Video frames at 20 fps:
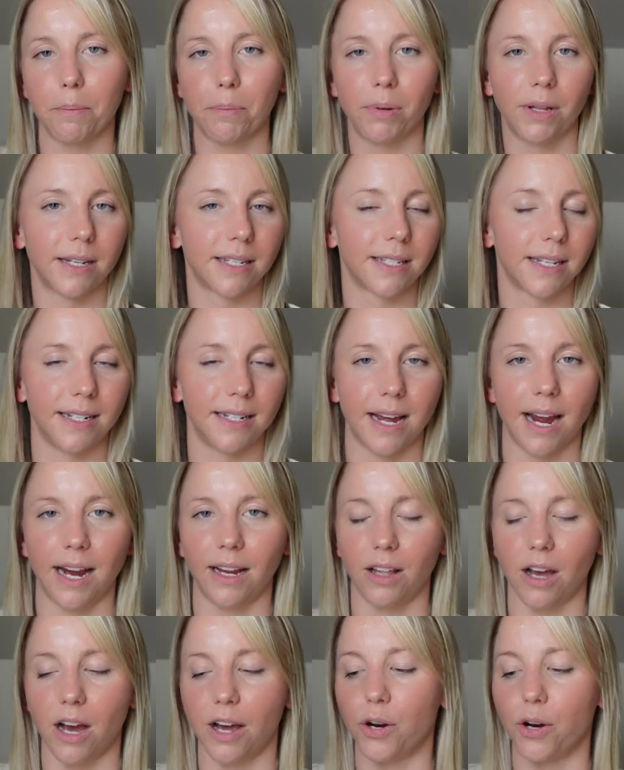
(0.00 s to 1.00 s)
plus a
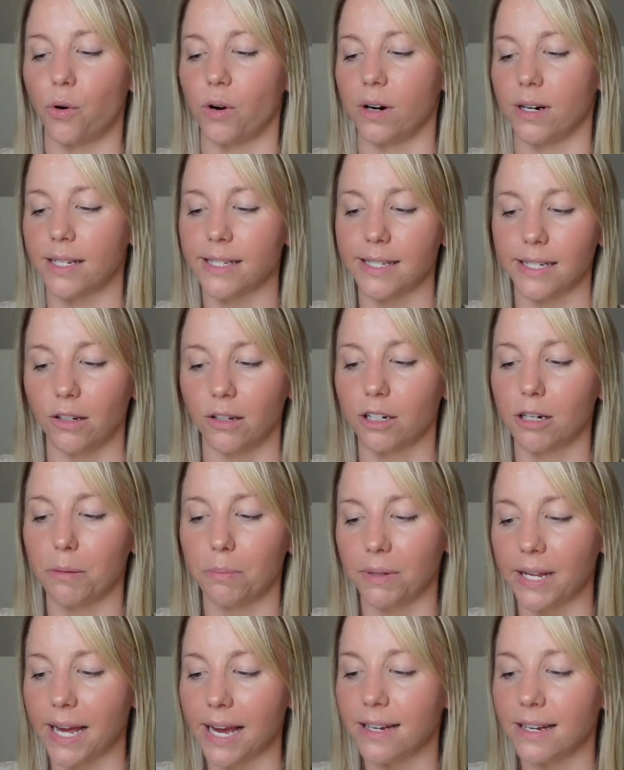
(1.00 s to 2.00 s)
nylon or a silk
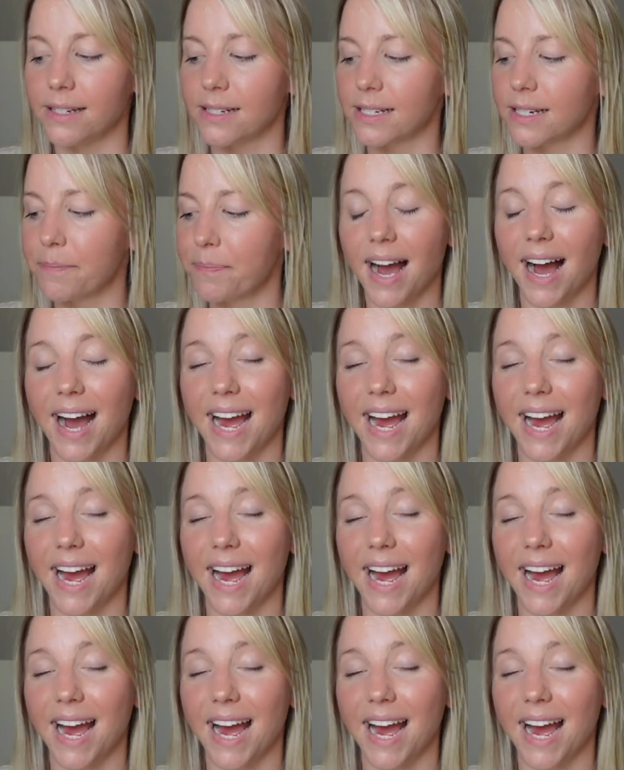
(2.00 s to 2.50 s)
blend.